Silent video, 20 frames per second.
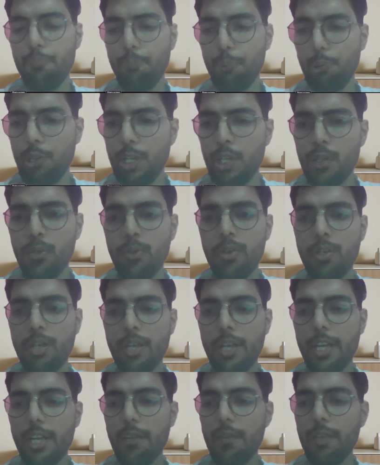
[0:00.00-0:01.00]
pull the code.
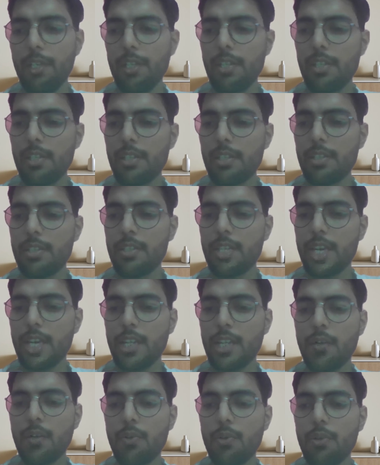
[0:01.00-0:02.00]
It will take
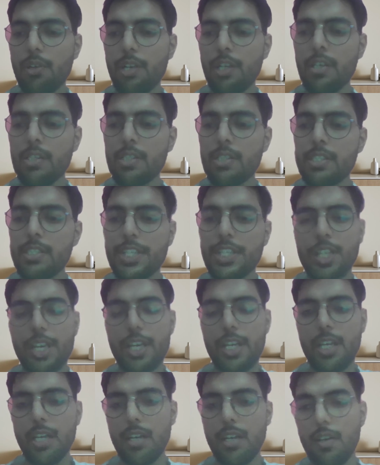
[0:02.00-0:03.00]
the code in a staging
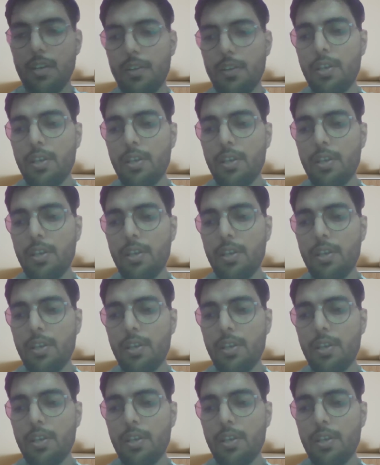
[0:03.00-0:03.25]
area,